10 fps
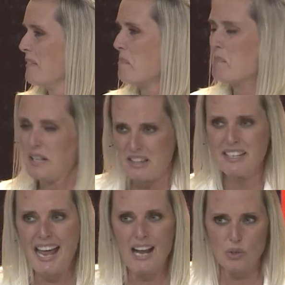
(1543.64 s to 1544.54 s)
But in
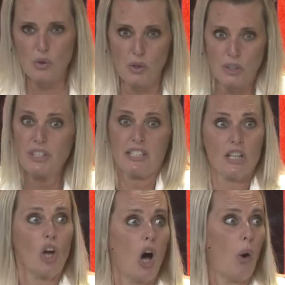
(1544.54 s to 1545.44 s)
the natural, you need
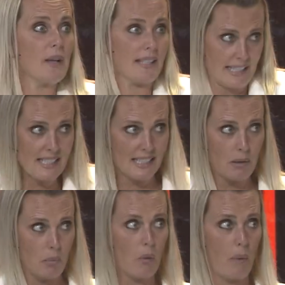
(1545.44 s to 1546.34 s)
to go and see
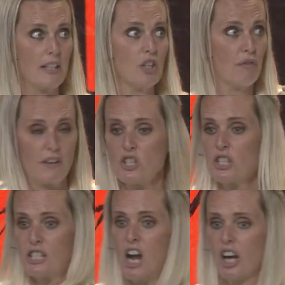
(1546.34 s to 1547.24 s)
someone when your
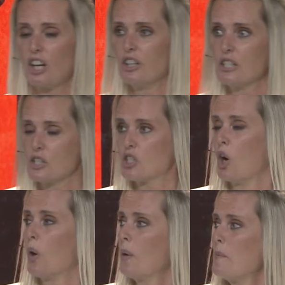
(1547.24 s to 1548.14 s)
vision's not good. And
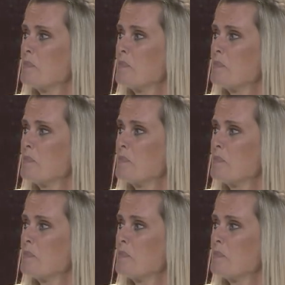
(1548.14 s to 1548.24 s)
so,